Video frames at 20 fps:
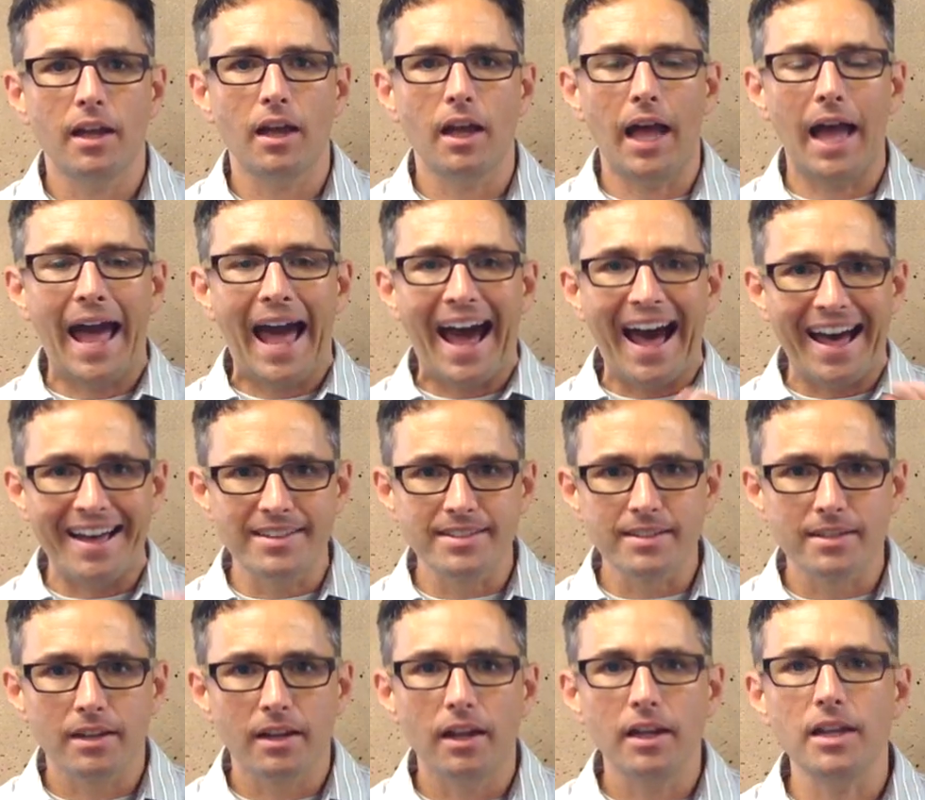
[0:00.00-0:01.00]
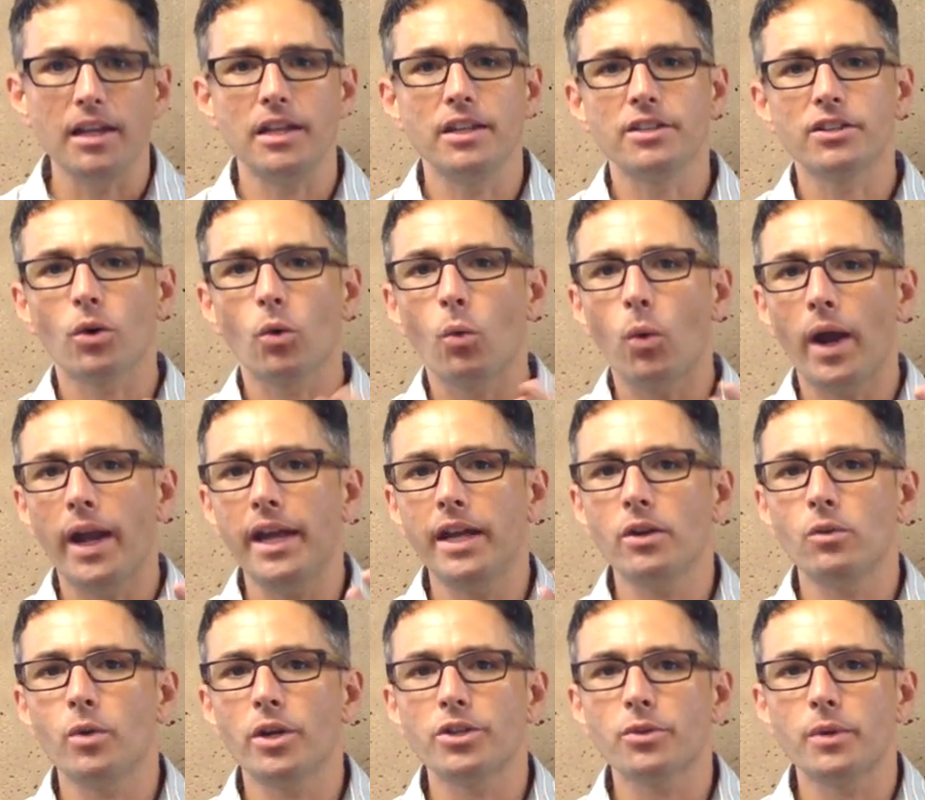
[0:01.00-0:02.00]
as is a way in
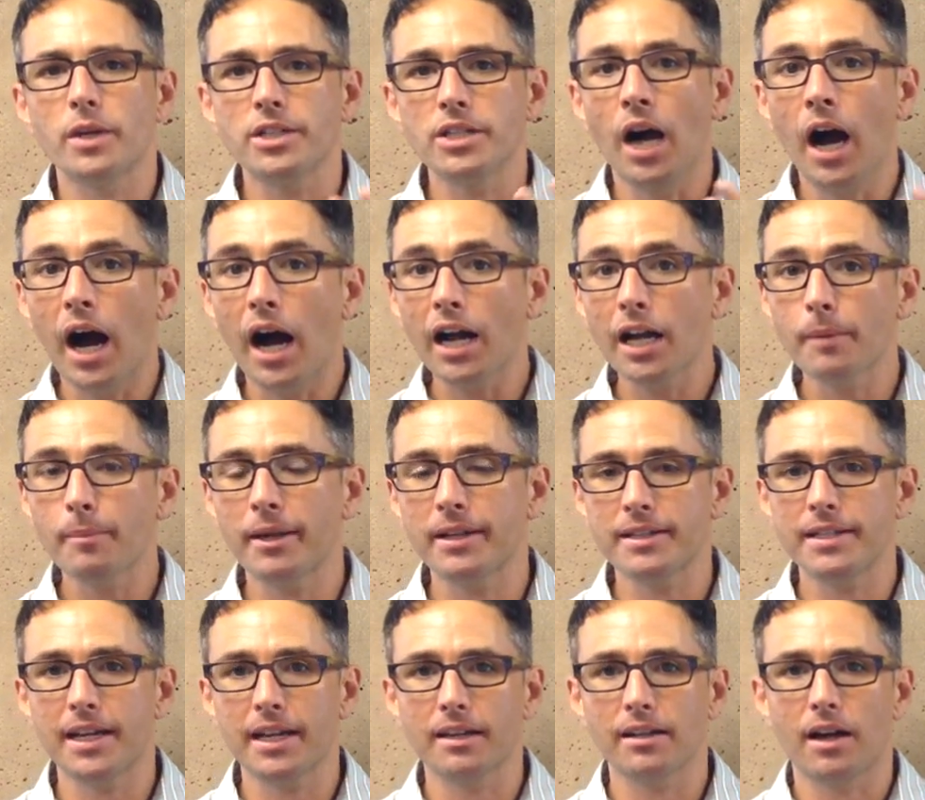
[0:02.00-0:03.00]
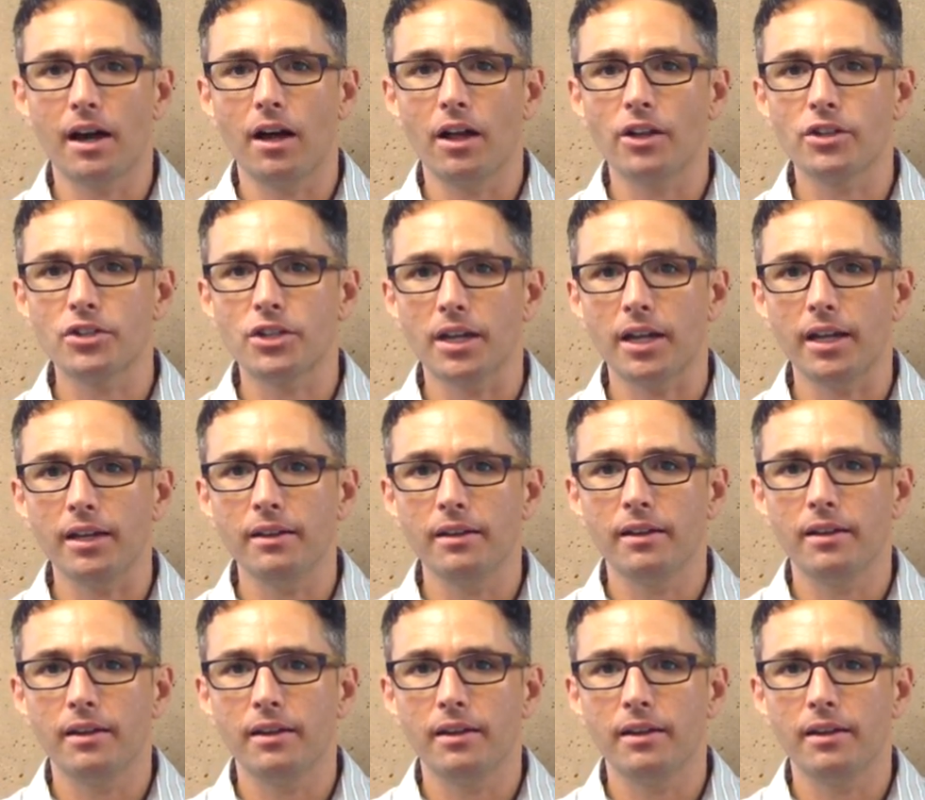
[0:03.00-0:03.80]
which we talk about technology